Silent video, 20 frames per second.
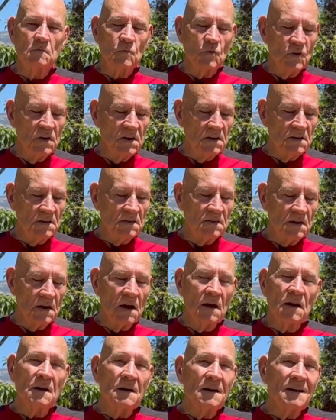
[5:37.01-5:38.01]
breathe,
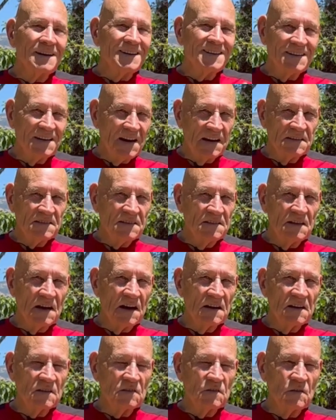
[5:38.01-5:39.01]

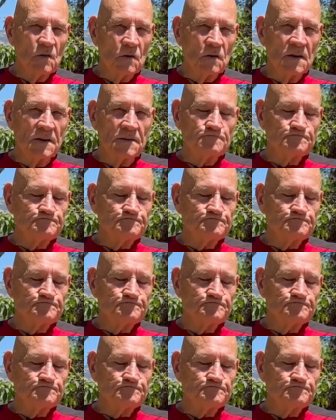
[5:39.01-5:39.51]
not ignore it.